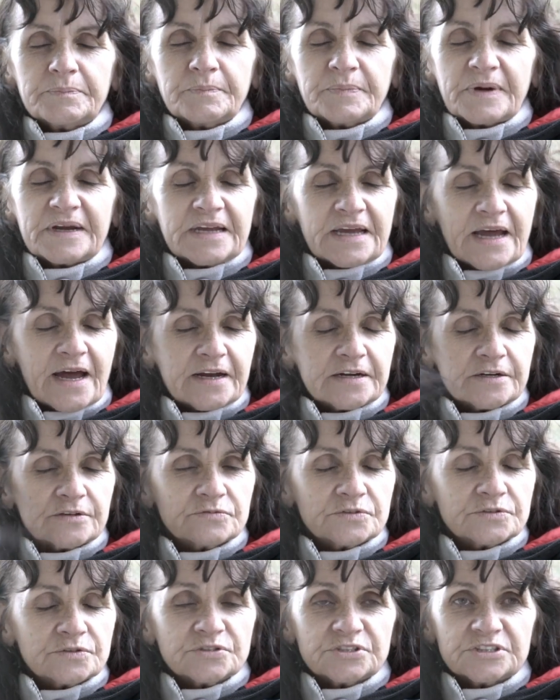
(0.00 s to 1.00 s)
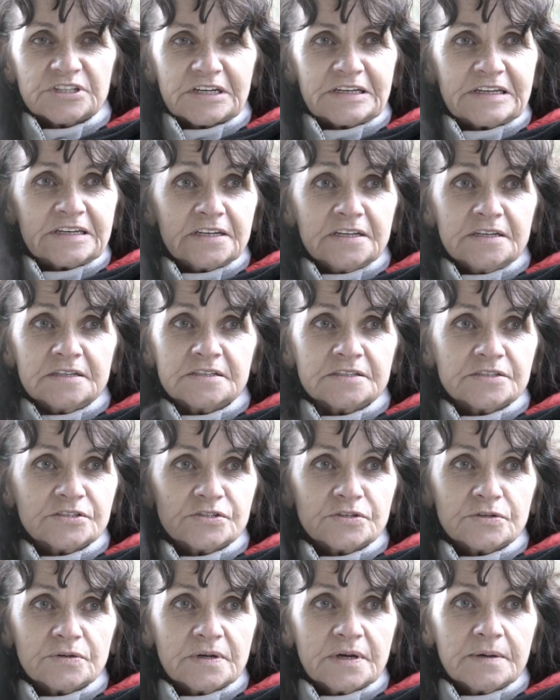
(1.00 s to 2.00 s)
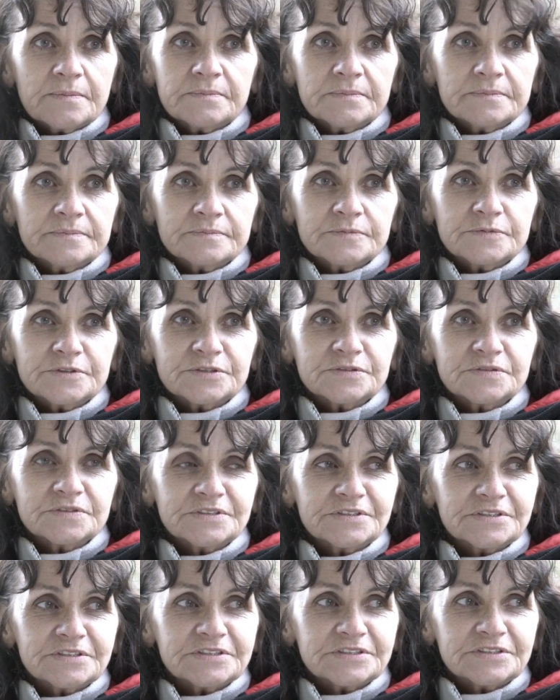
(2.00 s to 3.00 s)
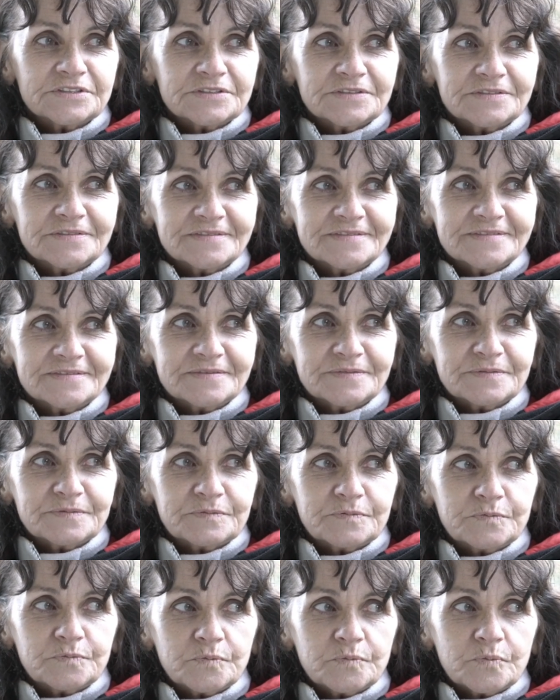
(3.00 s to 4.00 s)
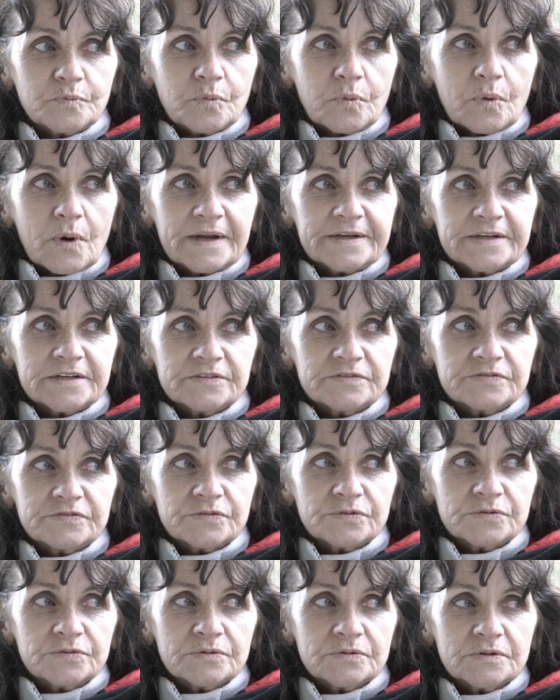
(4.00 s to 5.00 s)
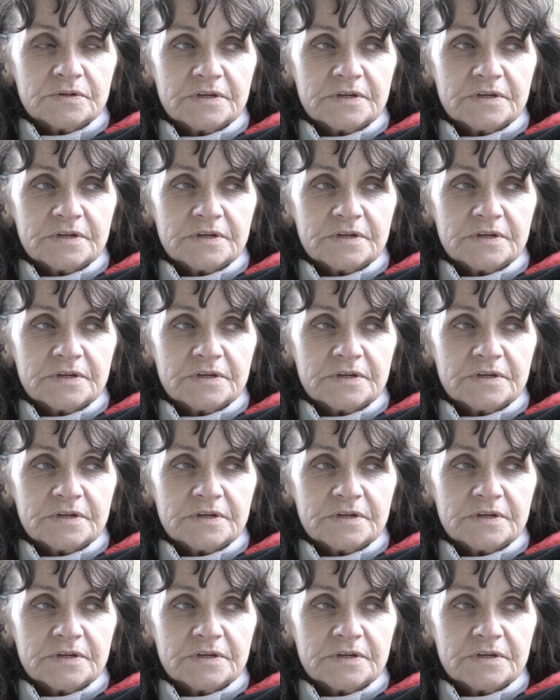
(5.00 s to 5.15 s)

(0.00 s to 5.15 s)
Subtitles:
But he had a real cheekiness to him, which was just wonderful.